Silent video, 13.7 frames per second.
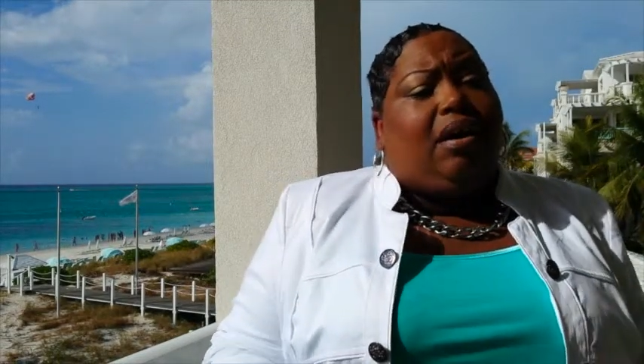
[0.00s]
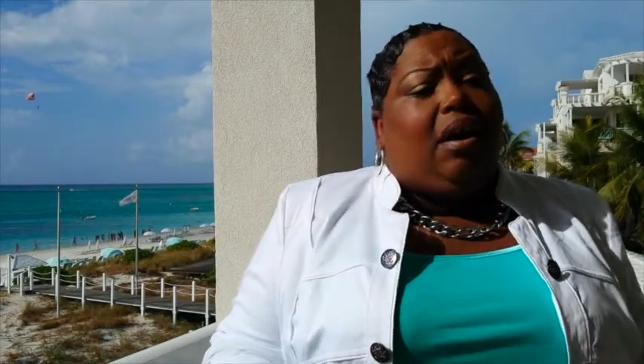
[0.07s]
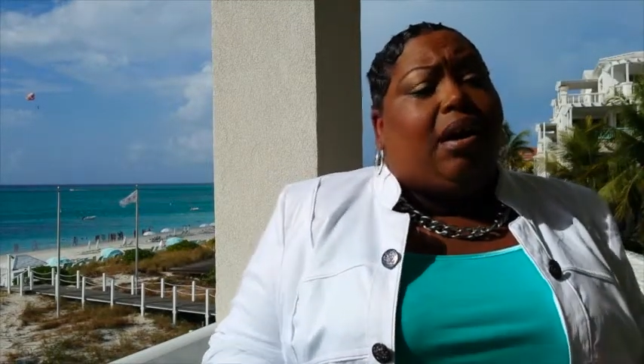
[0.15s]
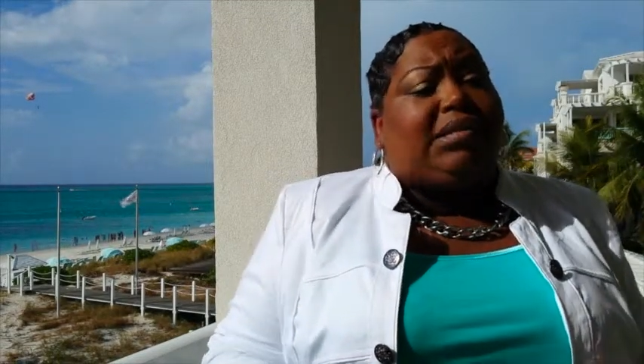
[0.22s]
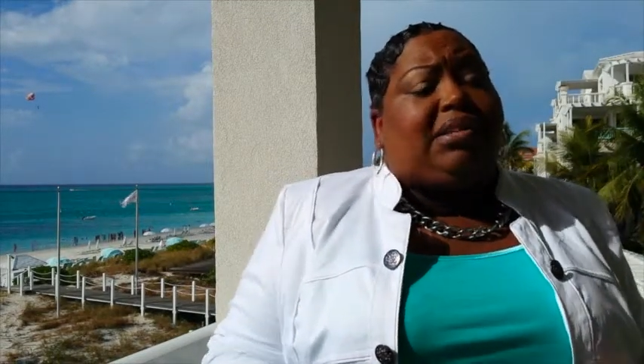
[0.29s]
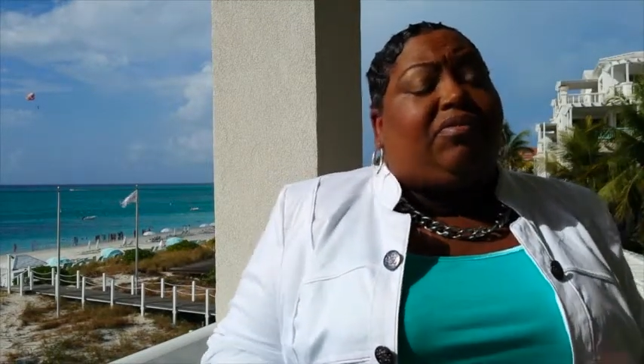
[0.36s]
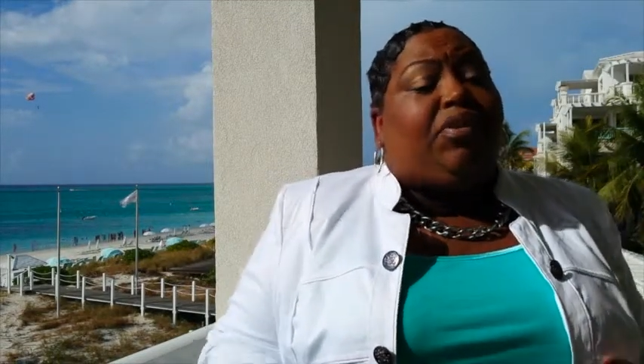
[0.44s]

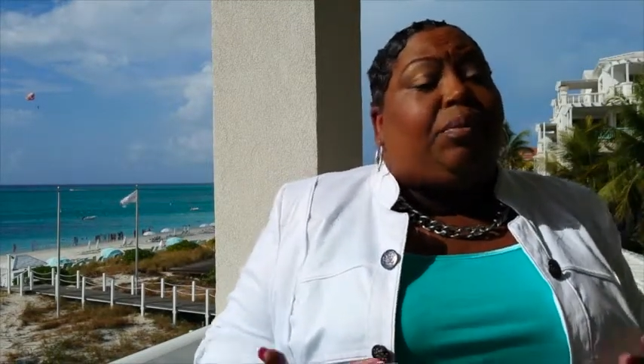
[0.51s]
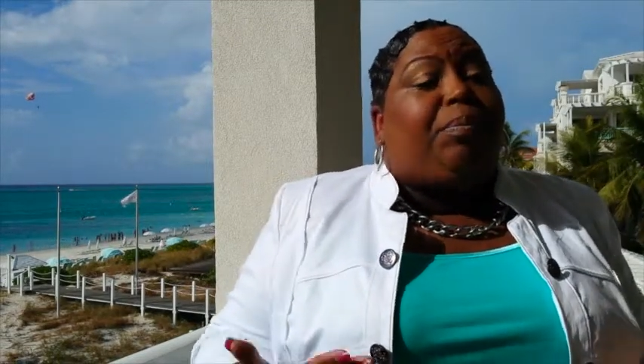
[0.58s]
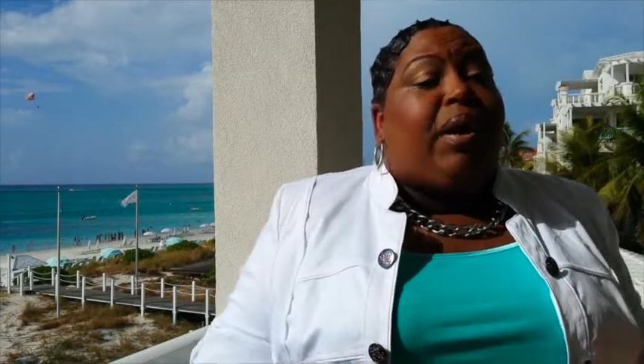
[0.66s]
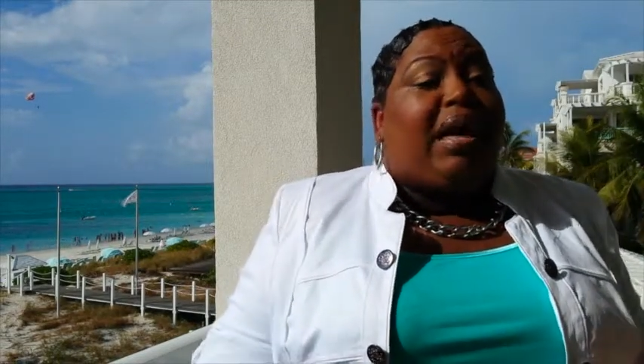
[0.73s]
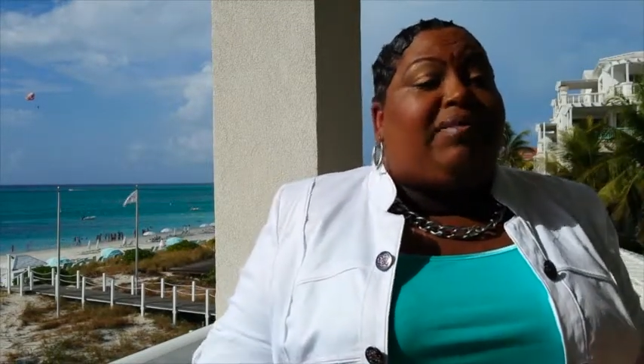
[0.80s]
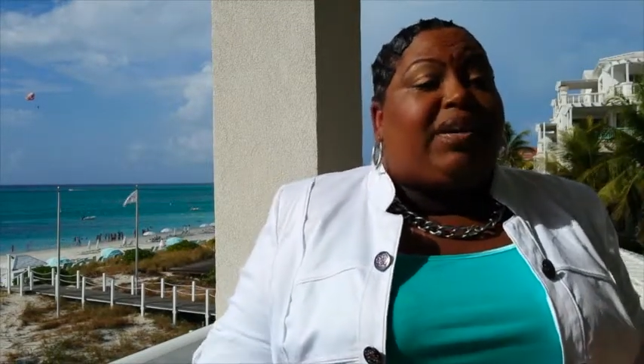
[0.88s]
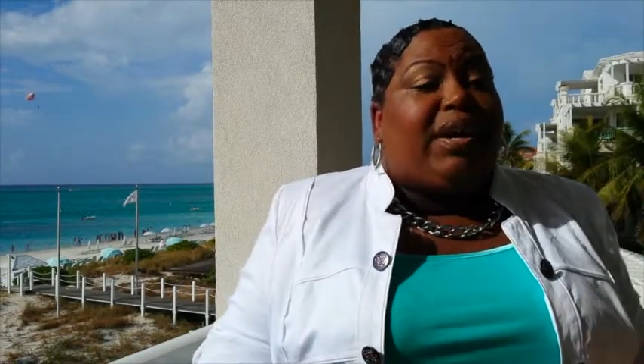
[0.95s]
cost of your
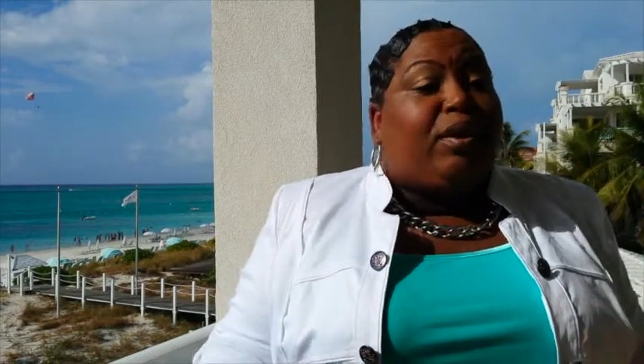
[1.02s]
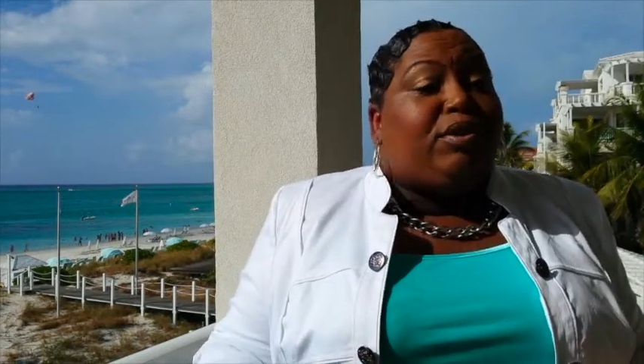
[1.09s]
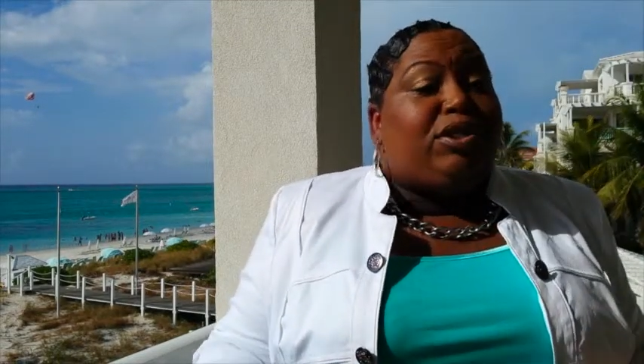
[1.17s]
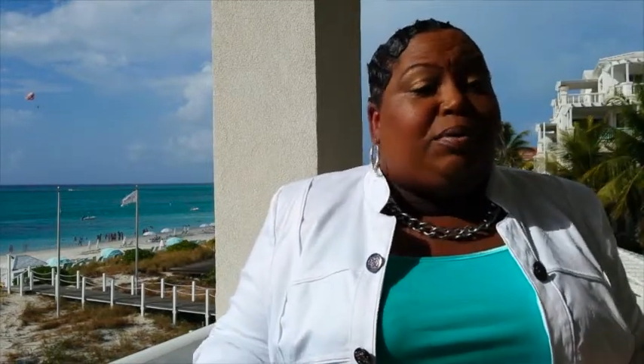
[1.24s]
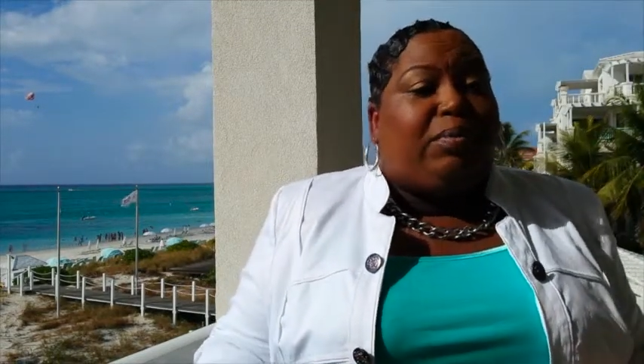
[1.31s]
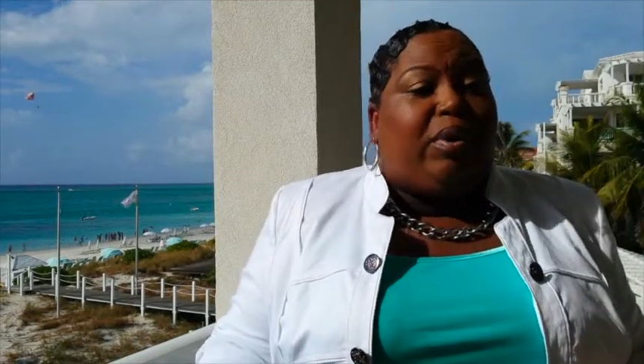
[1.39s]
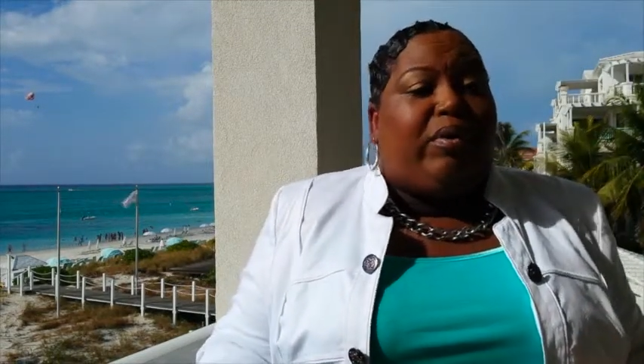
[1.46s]
private
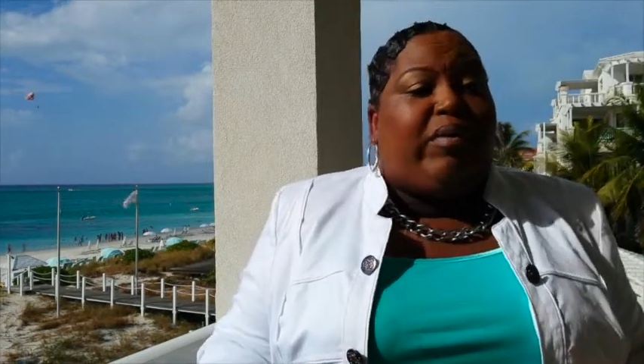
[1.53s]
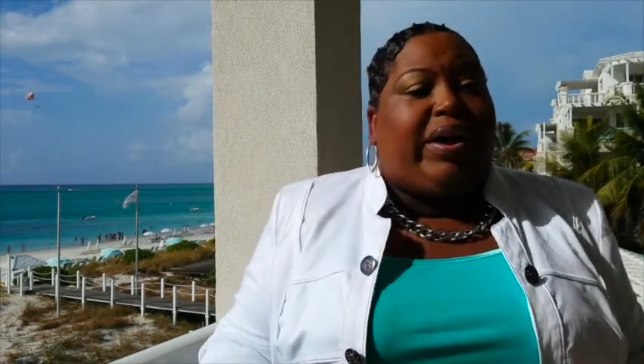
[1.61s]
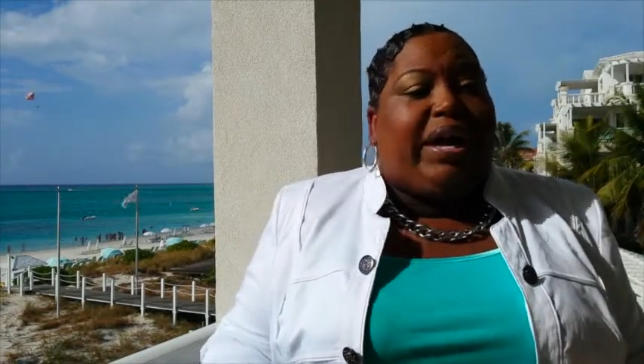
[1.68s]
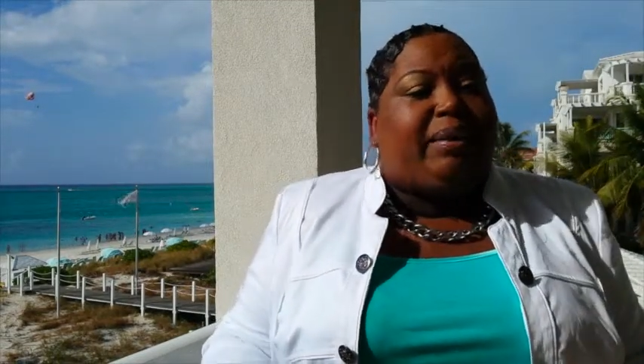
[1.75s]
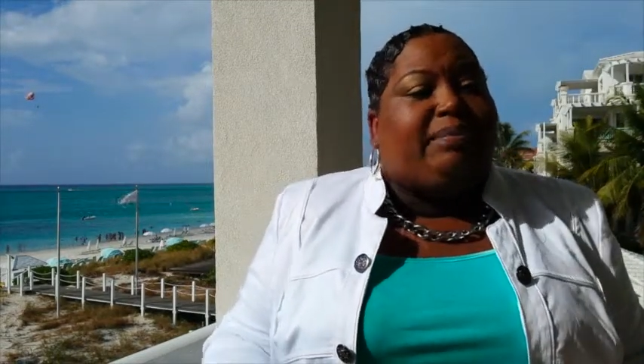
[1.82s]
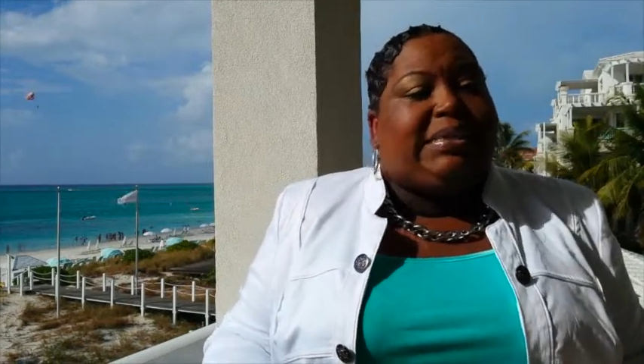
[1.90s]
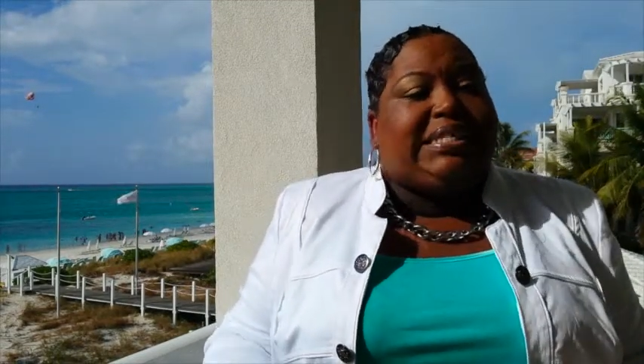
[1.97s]
coaching
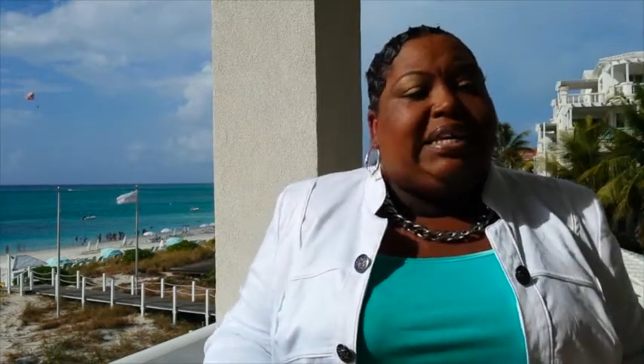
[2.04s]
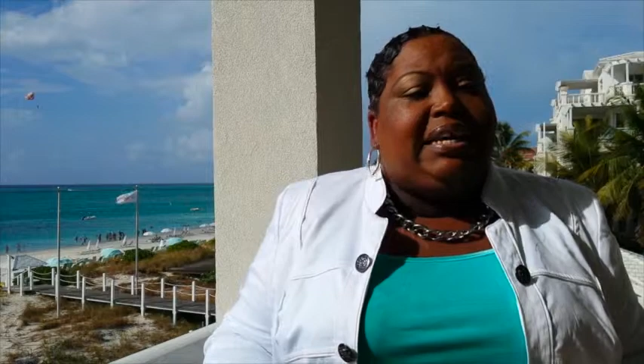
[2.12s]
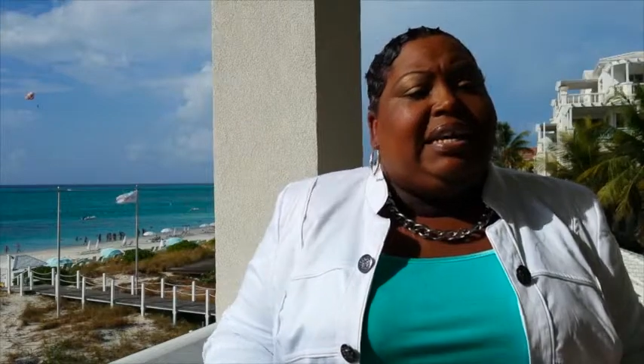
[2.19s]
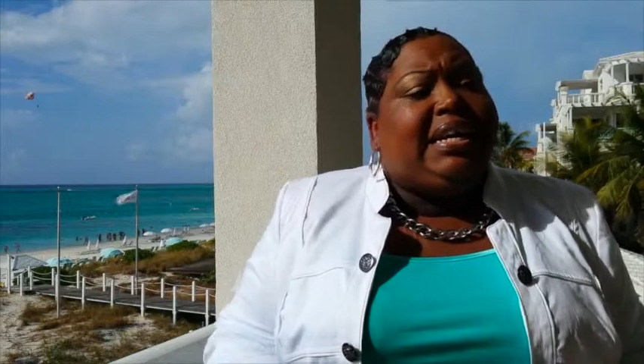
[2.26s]
programs.